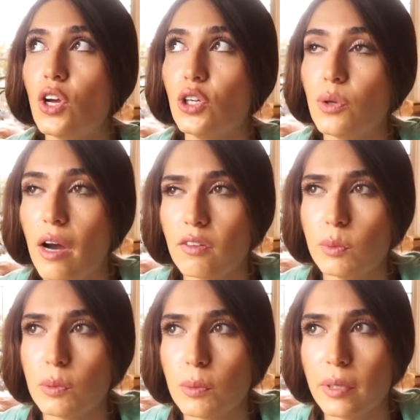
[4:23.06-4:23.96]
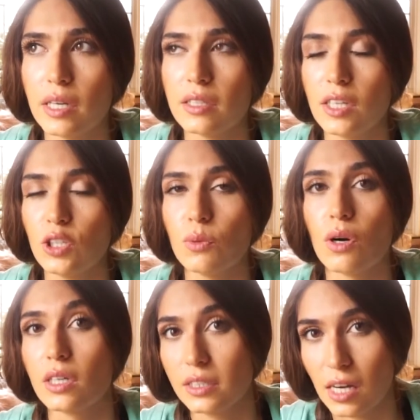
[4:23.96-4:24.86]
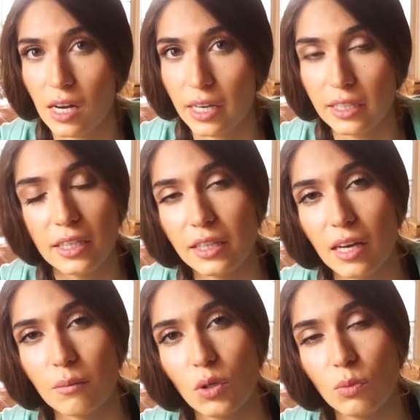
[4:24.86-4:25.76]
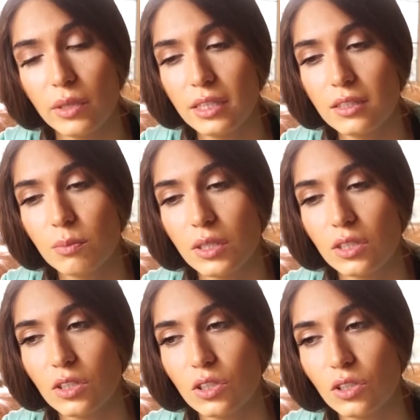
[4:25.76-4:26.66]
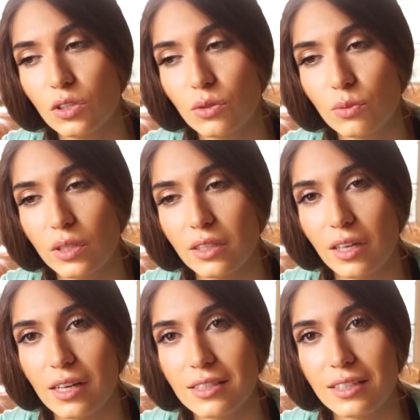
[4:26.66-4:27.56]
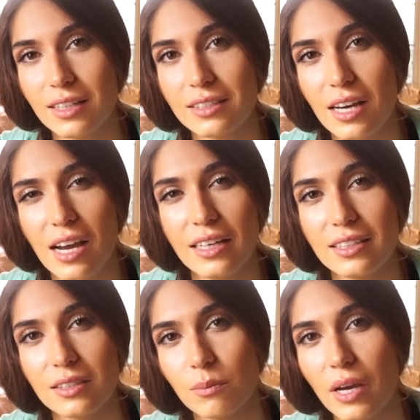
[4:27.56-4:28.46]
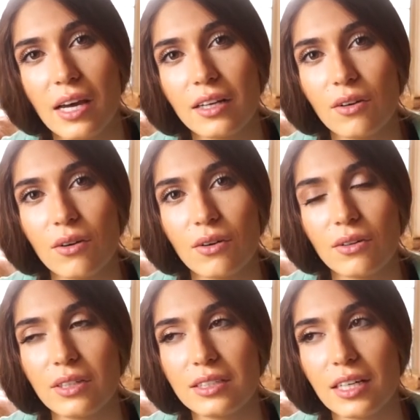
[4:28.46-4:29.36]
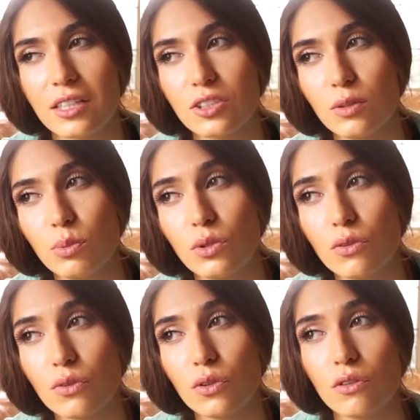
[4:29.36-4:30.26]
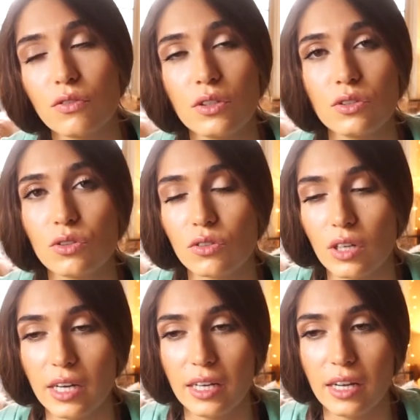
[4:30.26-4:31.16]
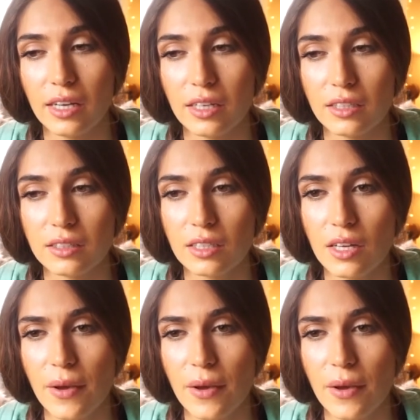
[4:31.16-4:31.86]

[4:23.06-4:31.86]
you have to be prepared that you are dying in that moment but you realize that dying isn't bad at all it's actually beautiful it feels great and